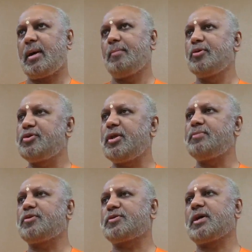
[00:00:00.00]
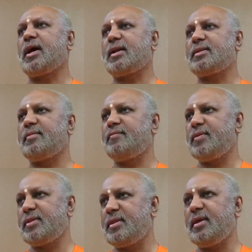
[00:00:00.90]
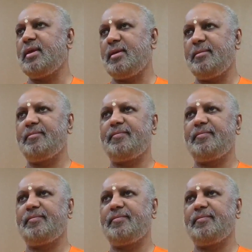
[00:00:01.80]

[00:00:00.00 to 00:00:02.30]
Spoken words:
Buddhim tu saratim viddhi.